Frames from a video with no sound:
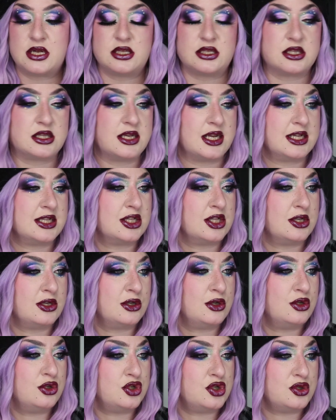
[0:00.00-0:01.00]
It's nice
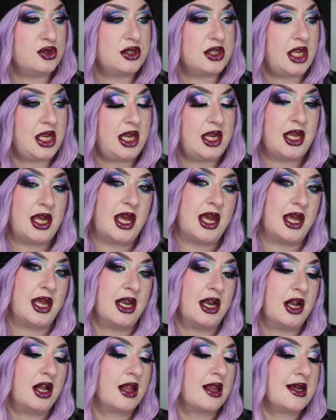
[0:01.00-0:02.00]
and juicy
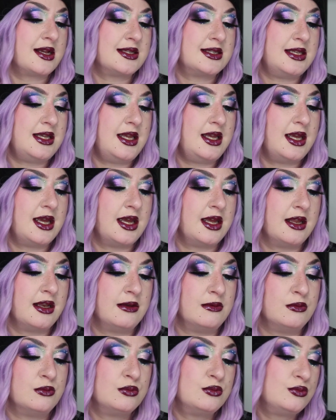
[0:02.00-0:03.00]
and glossy,
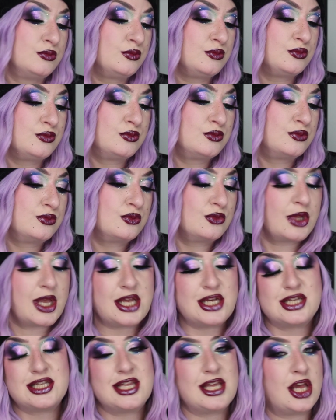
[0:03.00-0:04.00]
and
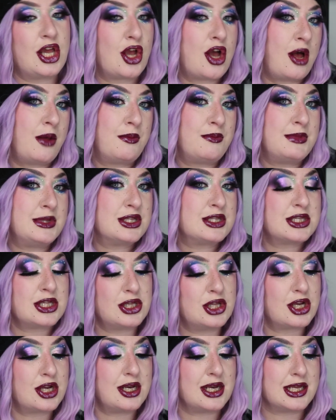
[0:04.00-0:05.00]
I just think it complements the
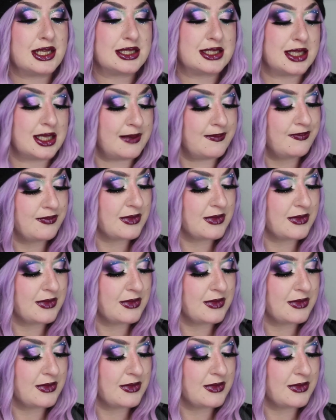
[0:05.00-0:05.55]
look nicely.